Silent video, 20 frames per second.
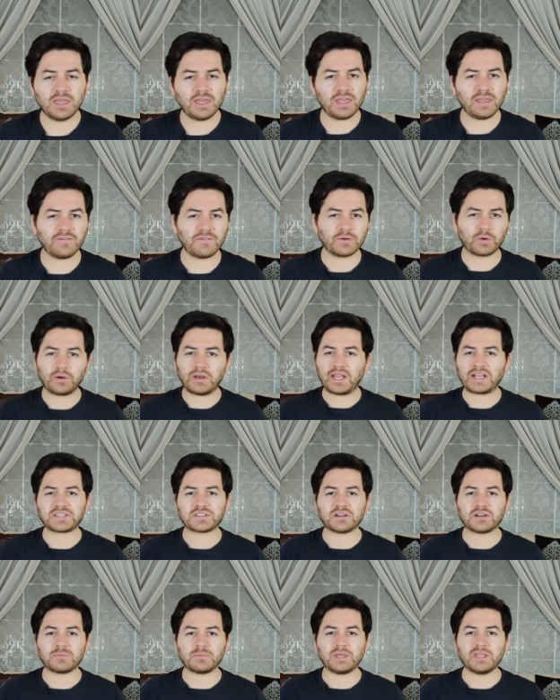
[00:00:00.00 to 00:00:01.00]
If you're an
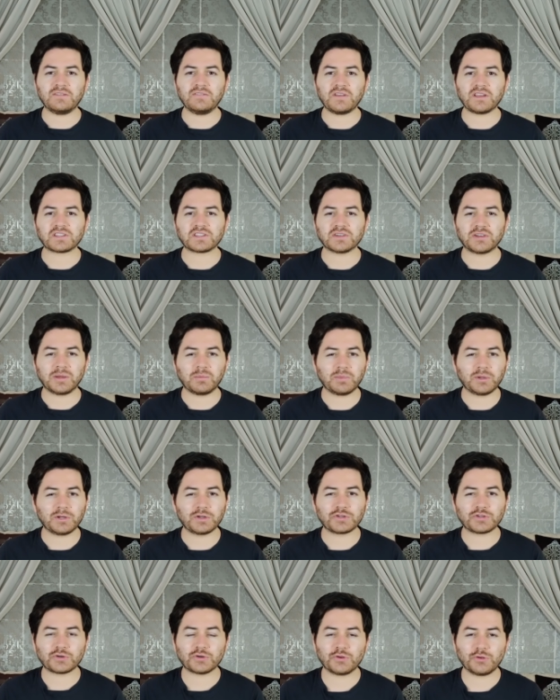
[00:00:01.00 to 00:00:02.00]
XRP investor, I'm pretty
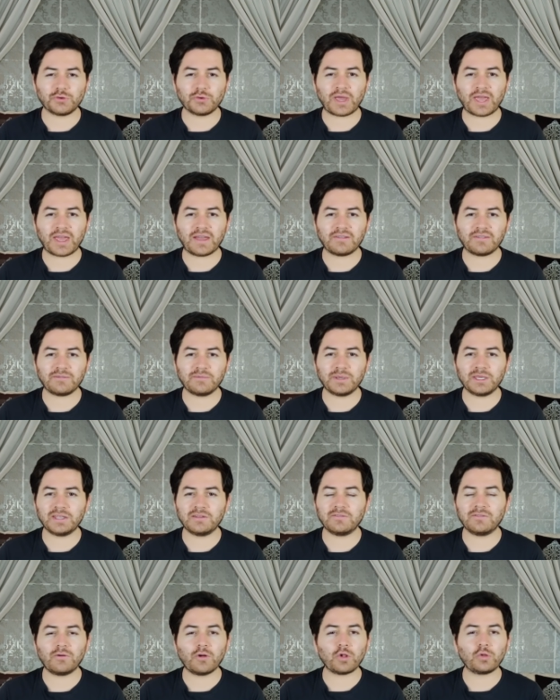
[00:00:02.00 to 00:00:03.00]
sure you have
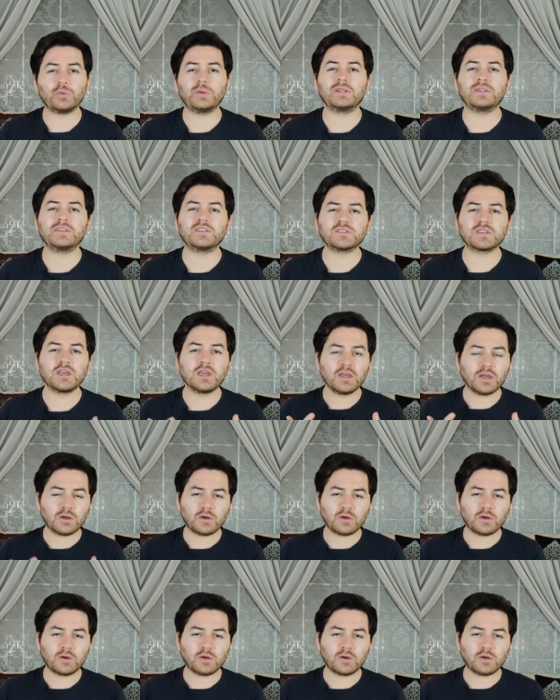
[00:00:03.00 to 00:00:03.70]
been following this